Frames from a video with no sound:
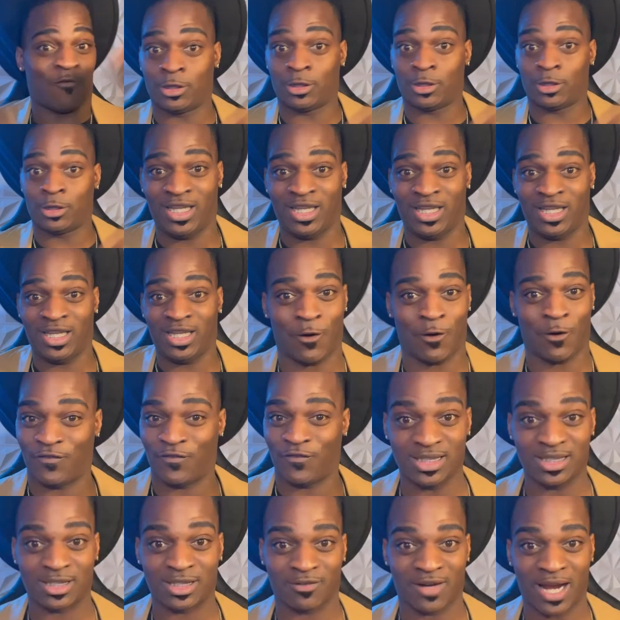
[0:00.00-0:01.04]
on fees on
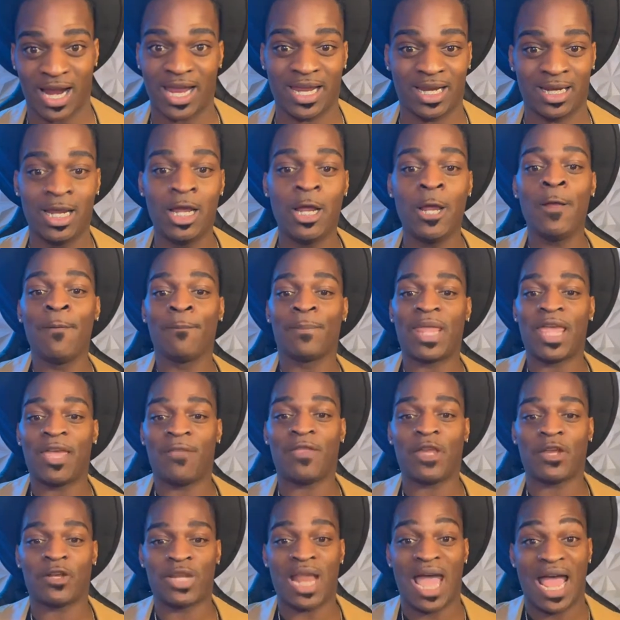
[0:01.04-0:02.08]
fees, right?
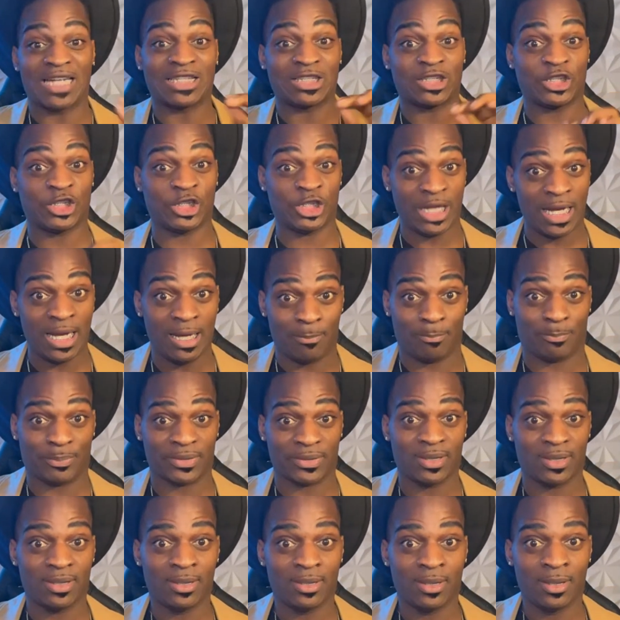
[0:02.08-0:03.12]
And they're not cheap.
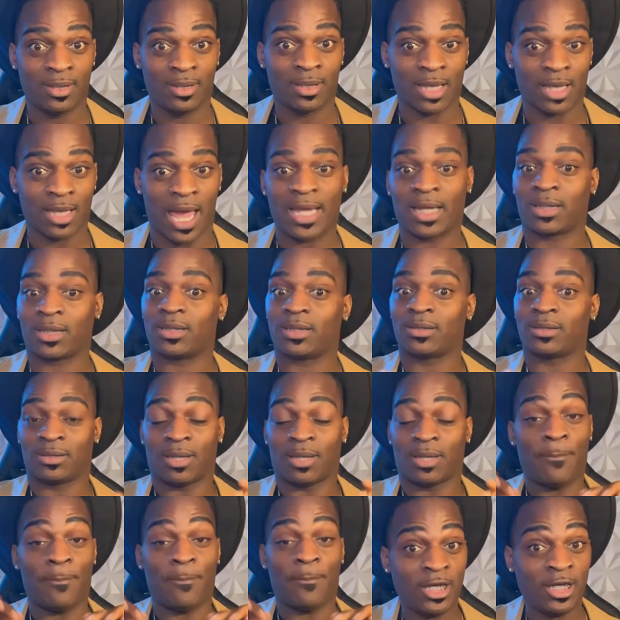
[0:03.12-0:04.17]
Like
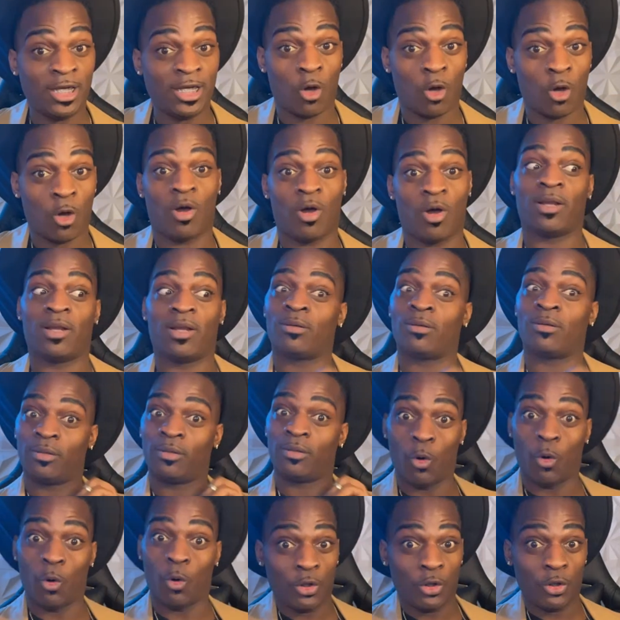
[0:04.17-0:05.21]
depending on
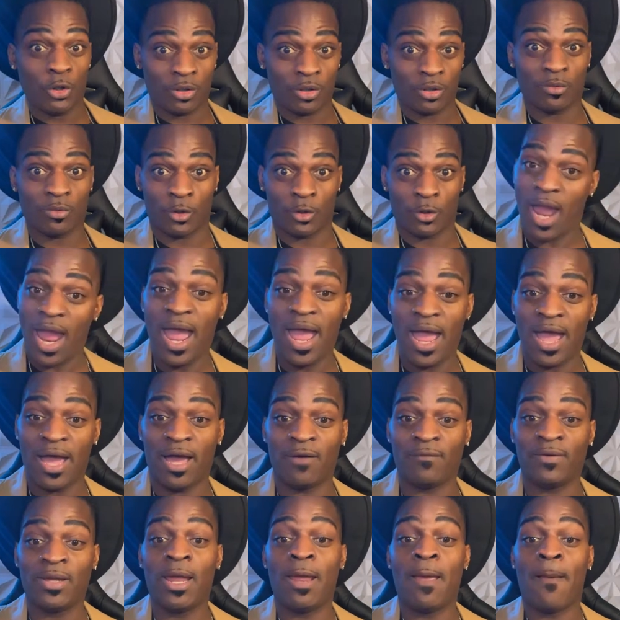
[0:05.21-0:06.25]
who you
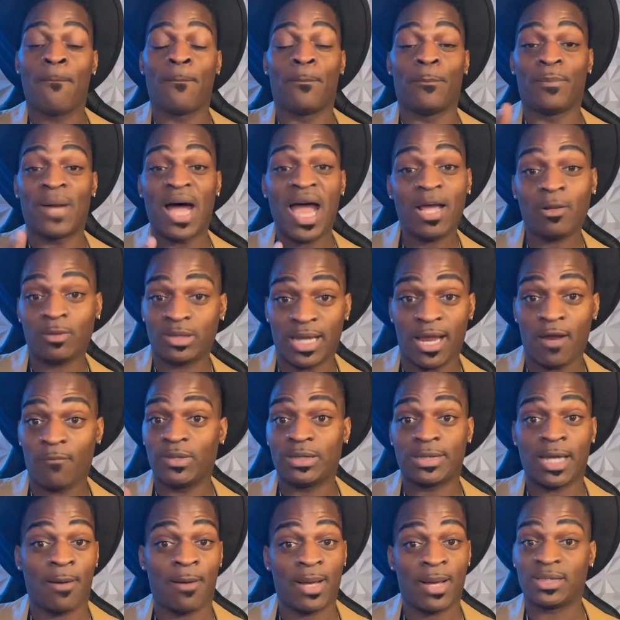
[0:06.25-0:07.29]
have, every
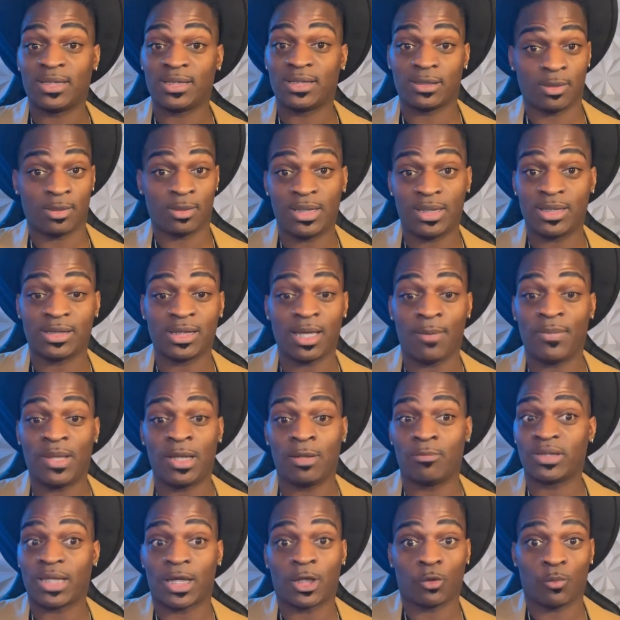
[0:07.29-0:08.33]
time I submitted something,
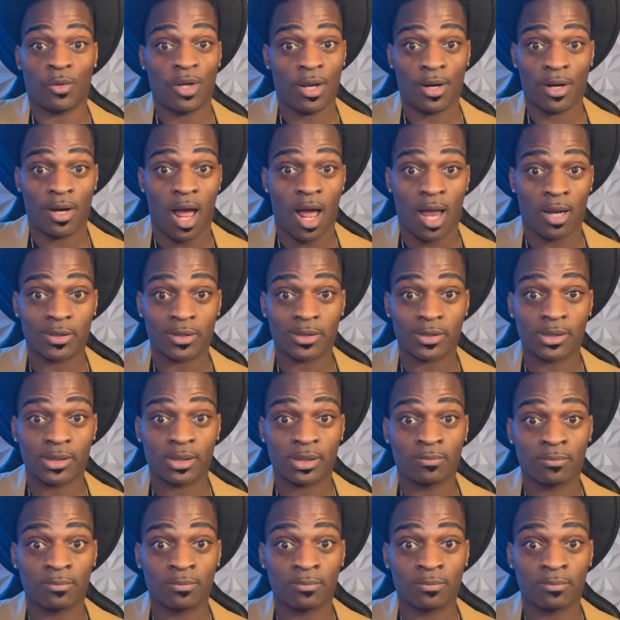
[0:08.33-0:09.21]
it was like $300.